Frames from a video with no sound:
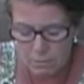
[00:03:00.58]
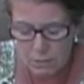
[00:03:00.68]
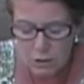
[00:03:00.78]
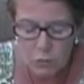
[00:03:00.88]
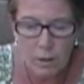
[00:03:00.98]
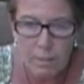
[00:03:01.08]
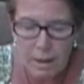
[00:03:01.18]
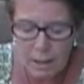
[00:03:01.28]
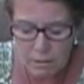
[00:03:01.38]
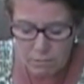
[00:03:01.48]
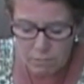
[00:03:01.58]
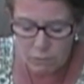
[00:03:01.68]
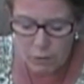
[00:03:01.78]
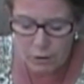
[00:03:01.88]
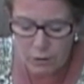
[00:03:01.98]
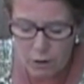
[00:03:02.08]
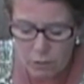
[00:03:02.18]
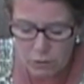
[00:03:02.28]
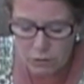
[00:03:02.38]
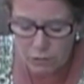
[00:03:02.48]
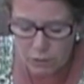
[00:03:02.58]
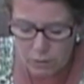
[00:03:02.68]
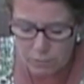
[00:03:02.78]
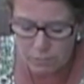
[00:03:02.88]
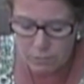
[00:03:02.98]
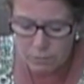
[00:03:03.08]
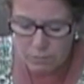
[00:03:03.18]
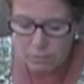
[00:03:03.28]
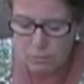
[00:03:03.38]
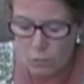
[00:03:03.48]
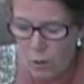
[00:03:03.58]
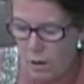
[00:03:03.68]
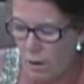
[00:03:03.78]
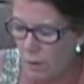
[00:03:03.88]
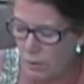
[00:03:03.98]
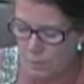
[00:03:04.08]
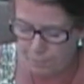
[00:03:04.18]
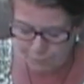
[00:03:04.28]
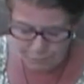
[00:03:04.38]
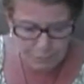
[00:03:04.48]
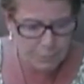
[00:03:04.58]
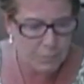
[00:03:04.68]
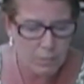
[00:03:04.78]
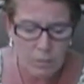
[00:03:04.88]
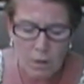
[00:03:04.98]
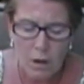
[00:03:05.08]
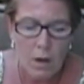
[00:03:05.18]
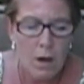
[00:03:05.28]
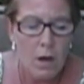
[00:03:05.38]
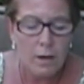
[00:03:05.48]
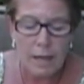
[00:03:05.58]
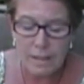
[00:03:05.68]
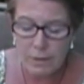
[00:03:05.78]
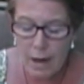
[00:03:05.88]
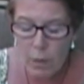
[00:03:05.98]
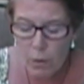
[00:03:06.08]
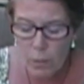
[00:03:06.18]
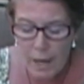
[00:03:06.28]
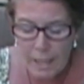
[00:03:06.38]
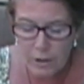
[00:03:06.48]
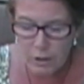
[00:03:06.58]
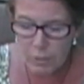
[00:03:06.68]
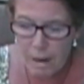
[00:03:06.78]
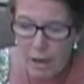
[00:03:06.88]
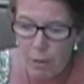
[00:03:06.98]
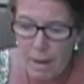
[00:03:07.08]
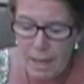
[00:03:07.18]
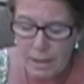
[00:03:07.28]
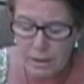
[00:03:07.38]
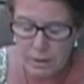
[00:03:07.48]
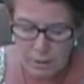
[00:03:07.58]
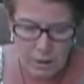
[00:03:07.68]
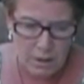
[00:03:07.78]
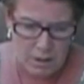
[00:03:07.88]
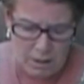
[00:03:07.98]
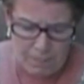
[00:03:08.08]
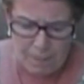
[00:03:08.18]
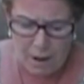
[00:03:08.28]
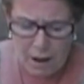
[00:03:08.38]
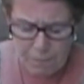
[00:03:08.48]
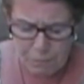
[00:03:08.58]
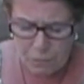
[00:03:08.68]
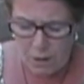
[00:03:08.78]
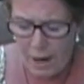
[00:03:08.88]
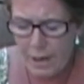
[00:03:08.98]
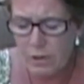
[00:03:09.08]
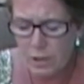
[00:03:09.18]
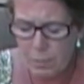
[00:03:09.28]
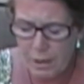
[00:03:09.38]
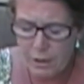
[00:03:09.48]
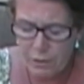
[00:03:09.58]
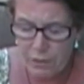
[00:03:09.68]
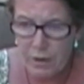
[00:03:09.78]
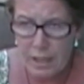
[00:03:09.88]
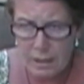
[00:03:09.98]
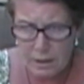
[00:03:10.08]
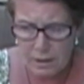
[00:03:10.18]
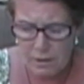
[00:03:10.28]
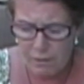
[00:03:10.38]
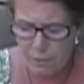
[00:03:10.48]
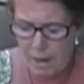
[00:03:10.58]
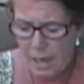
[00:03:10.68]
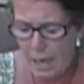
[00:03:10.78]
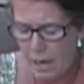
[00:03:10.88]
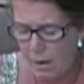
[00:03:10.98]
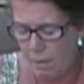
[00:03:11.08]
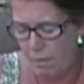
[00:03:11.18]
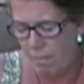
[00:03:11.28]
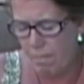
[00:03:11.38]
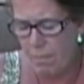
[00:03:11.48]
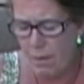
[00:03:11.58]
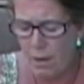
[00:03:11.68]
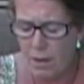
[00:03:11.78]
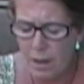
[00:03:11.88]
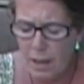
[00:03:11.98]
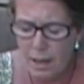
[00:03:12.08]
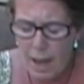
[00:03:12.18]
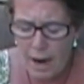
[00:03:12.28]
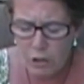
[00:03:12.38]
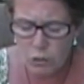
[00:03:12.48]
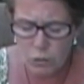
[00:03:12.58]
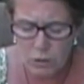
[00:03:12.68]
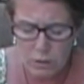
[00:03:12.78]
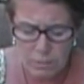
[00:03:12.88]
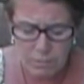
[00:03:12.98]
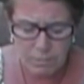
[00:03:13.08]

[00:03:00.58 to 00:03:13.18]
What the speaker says: Unless you want to pay $400 for one of those. Okay, so now we're ready to make our mix. I used a blender for this, for making the actual